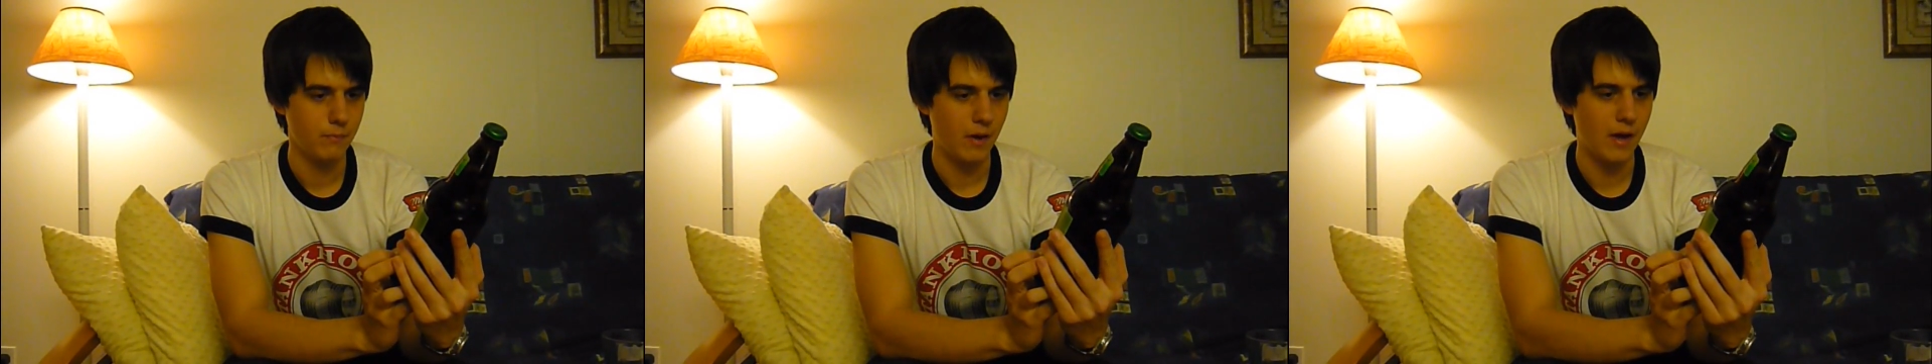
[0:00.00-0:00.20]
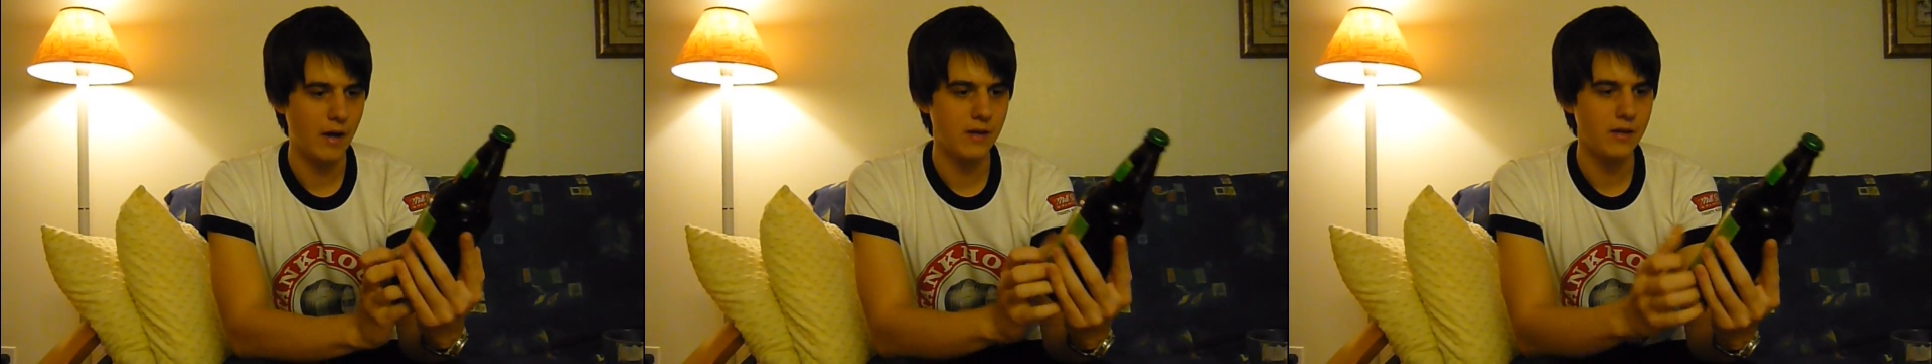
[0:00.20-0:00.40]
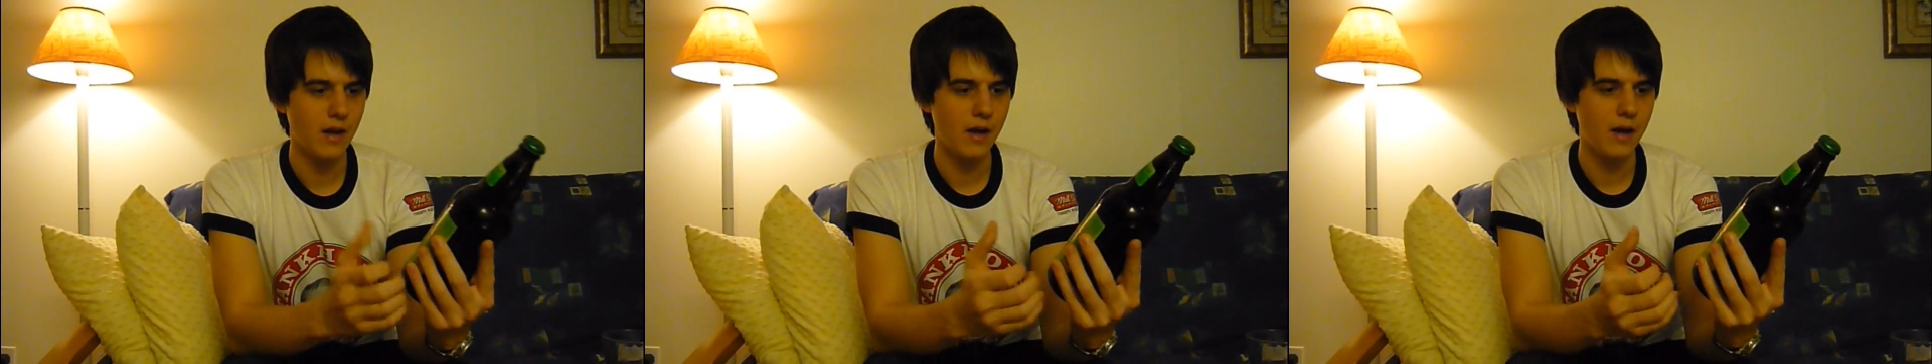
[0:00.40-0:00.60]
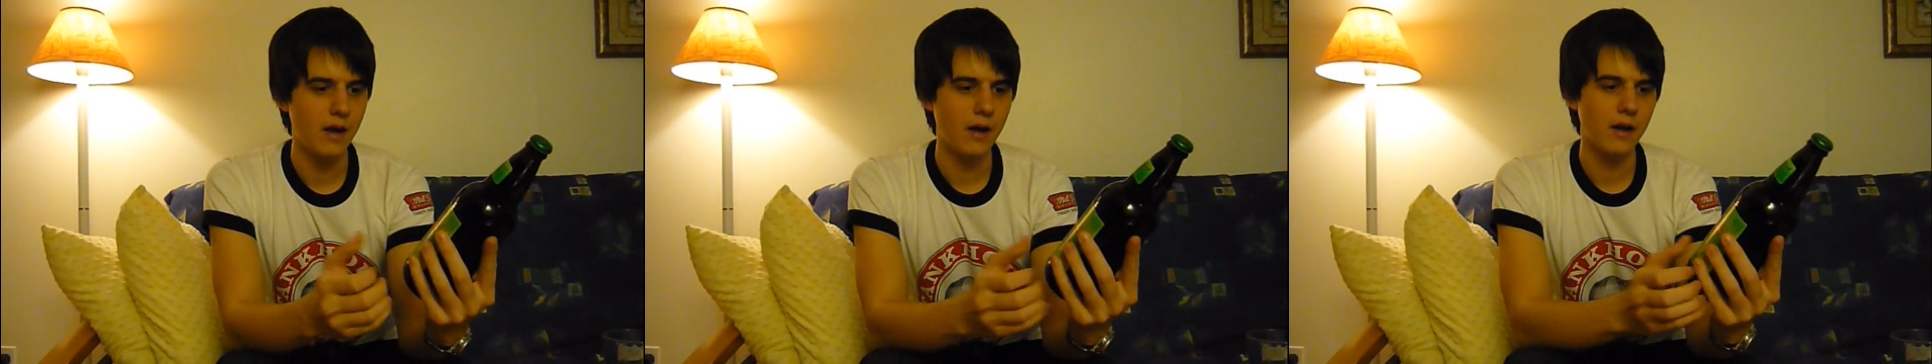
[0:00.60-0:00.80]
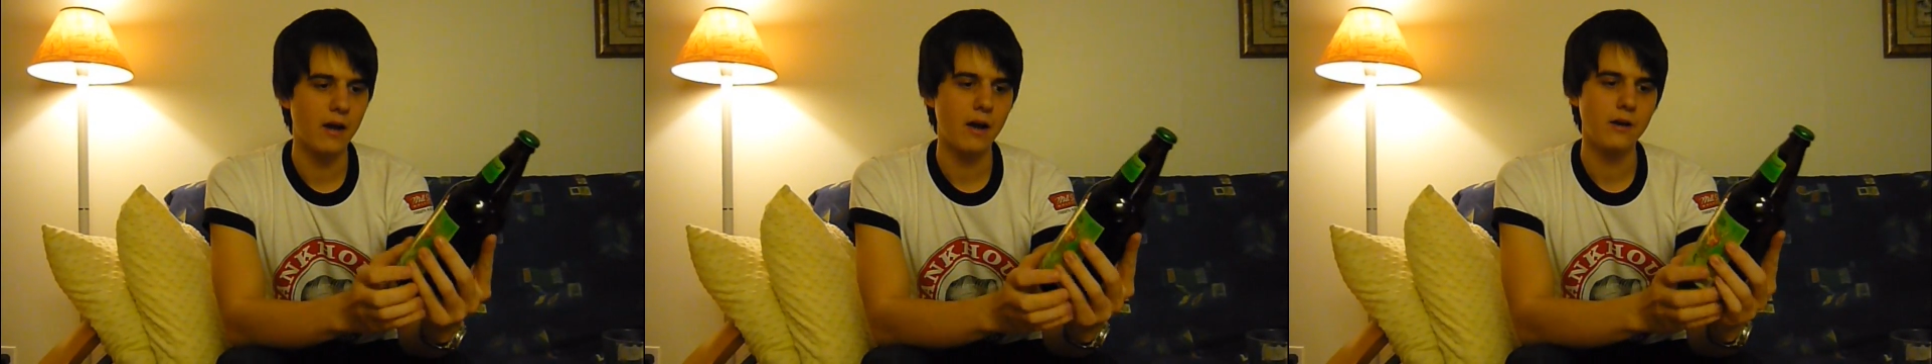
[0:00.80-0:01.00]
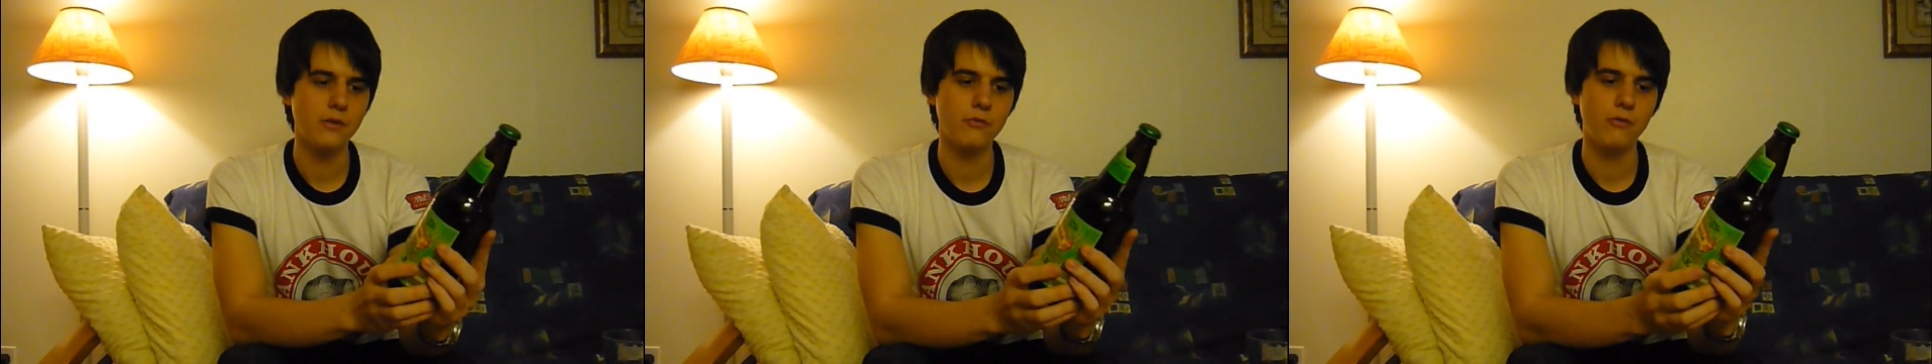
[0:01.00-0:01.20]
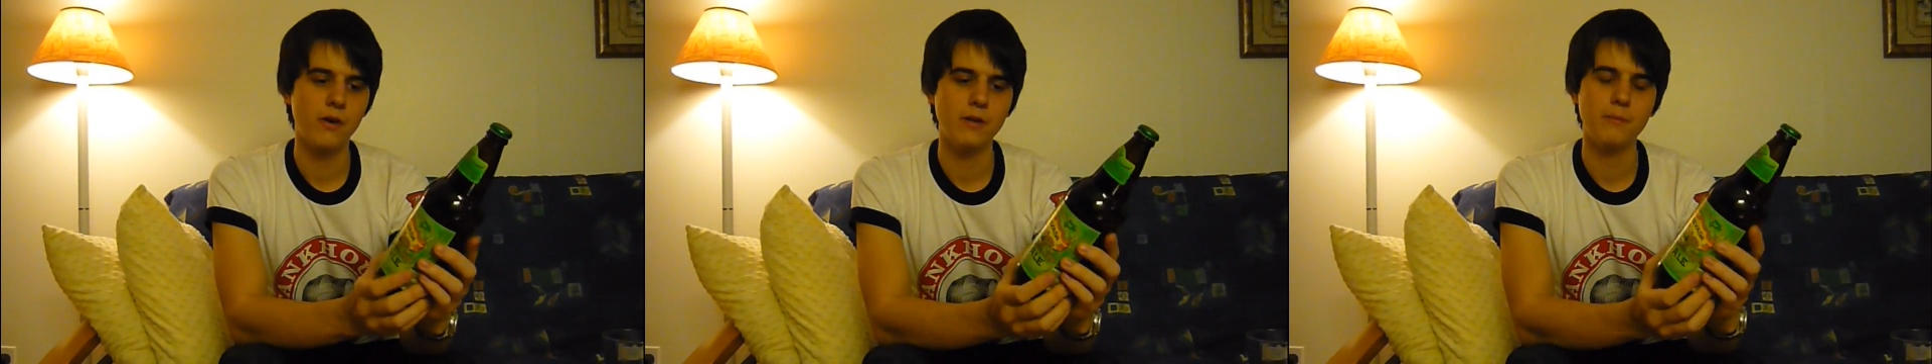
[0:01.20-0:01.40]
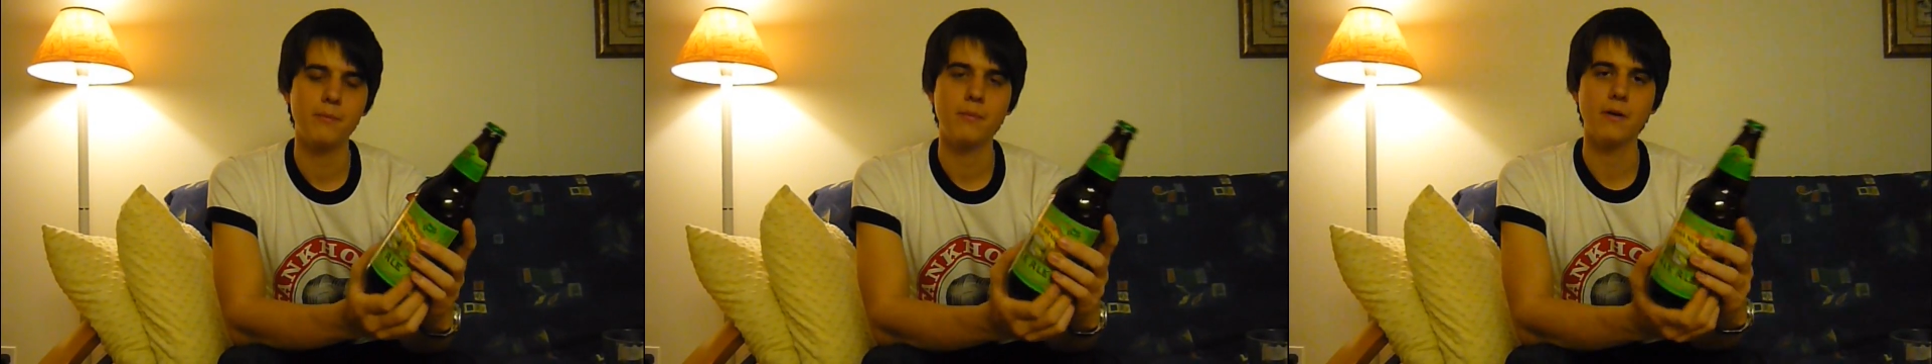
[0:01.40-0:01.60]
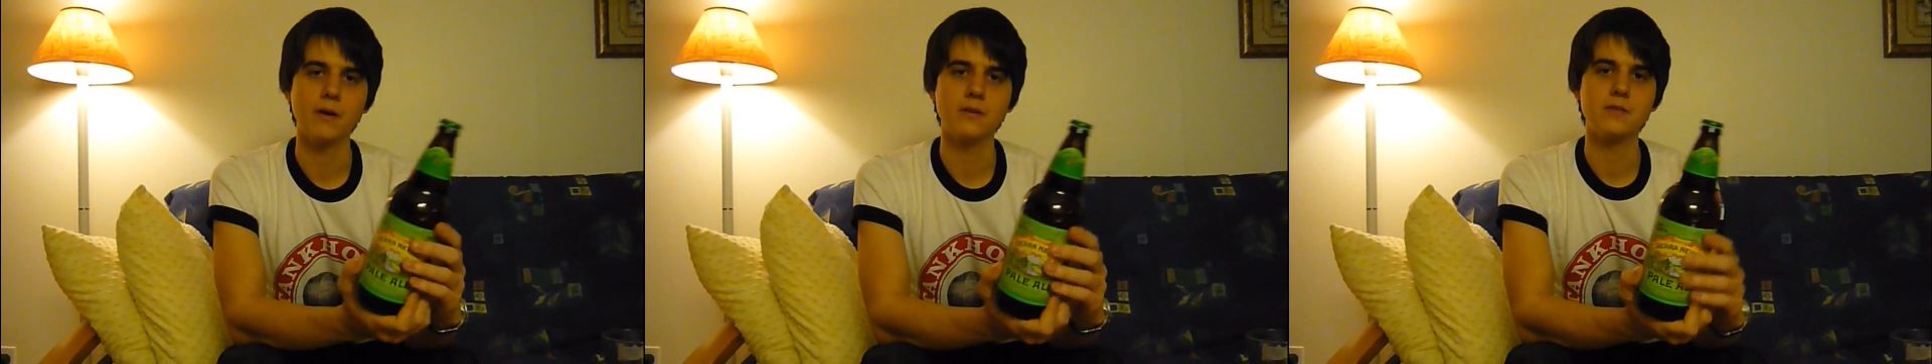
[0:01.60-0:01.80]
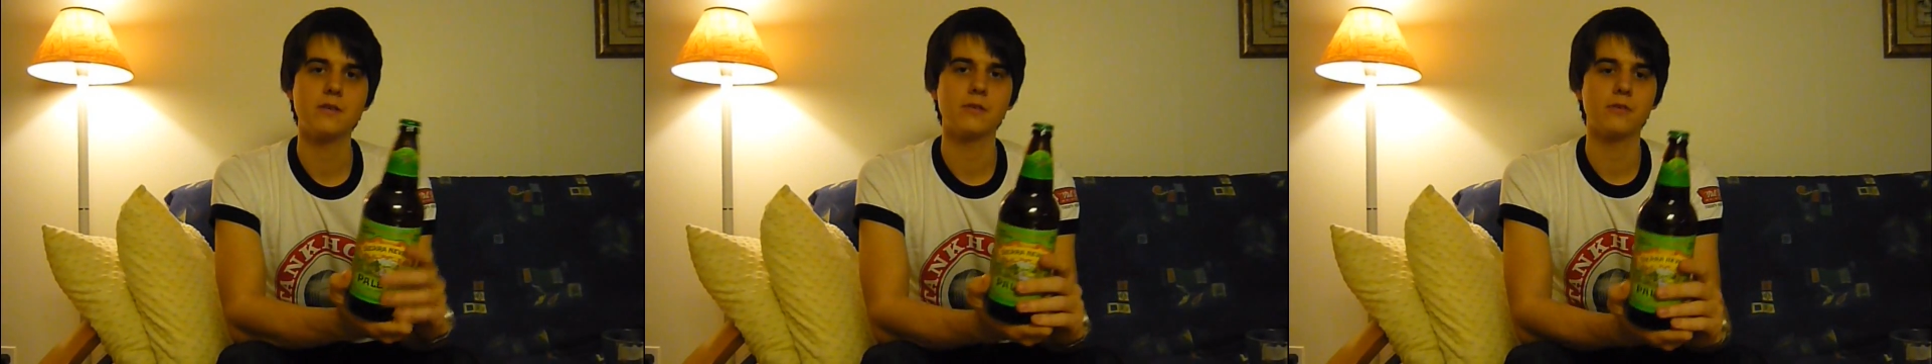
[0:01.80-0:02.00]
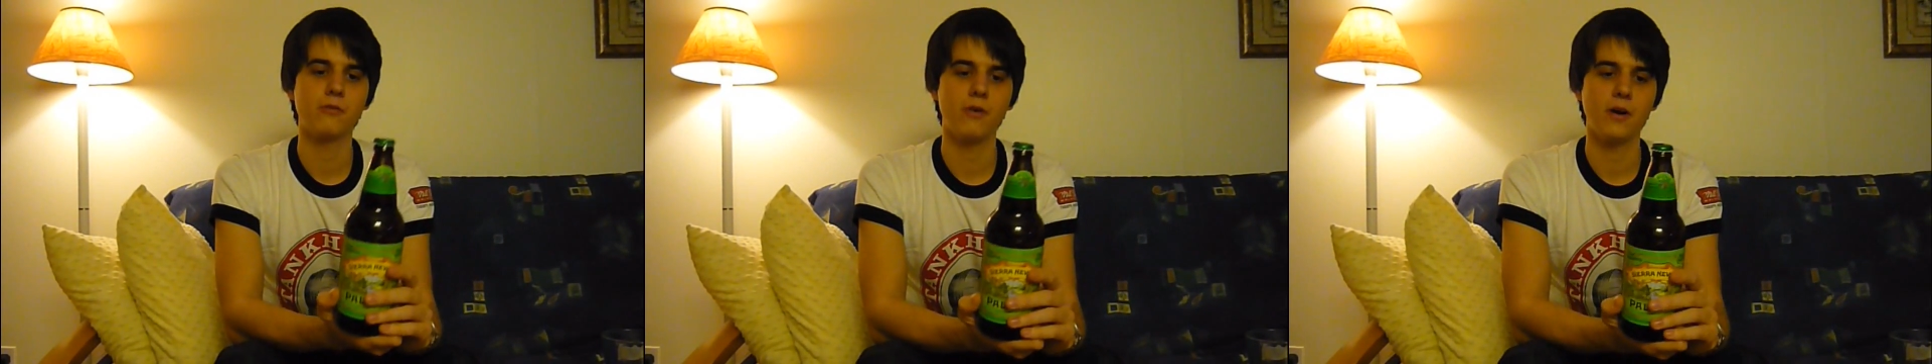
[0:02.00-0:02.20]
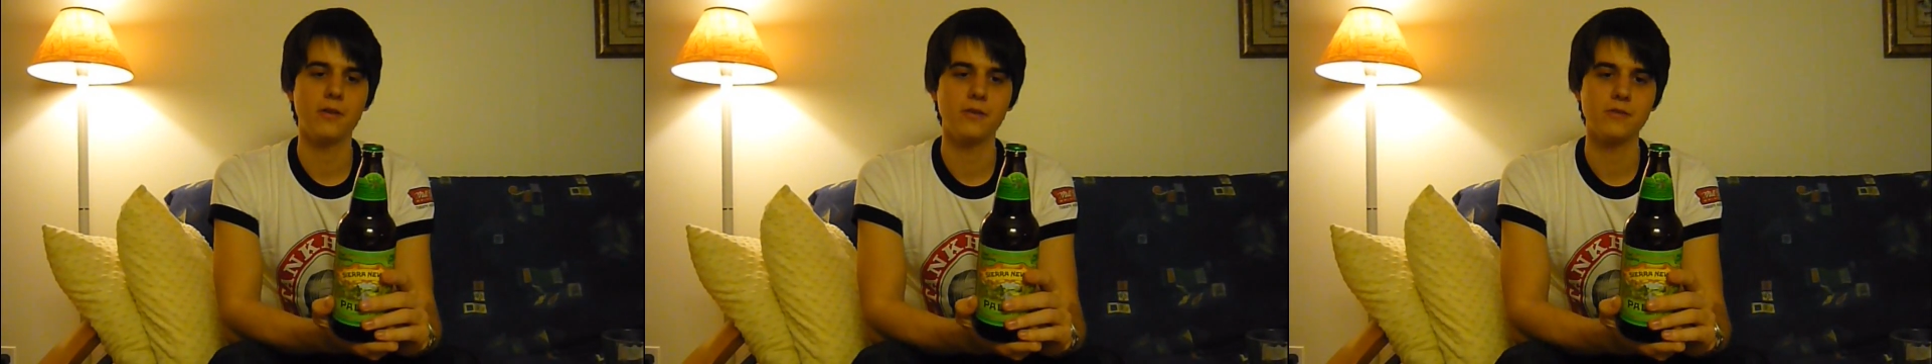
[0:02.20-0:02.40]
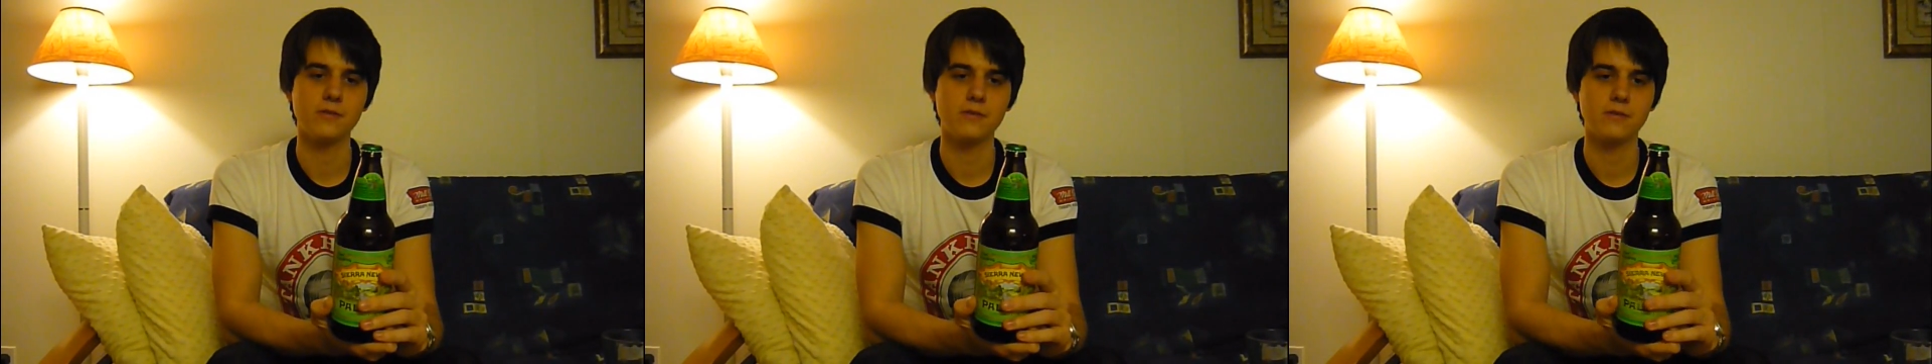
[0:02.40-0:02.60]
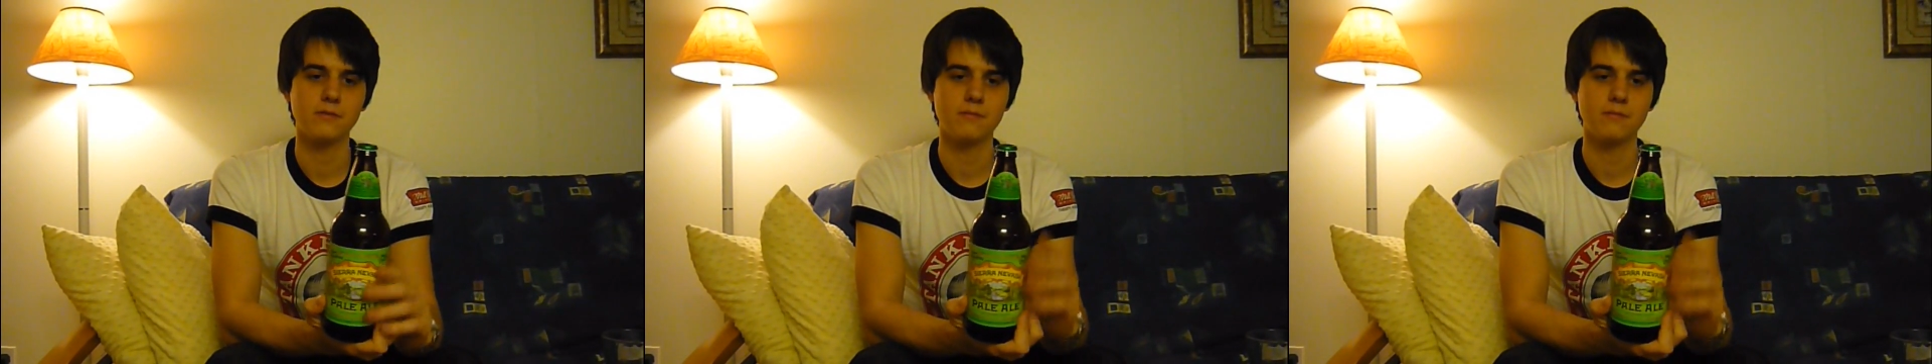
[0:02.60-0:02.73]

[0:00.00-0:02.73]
I kind of find Sierra Nevada's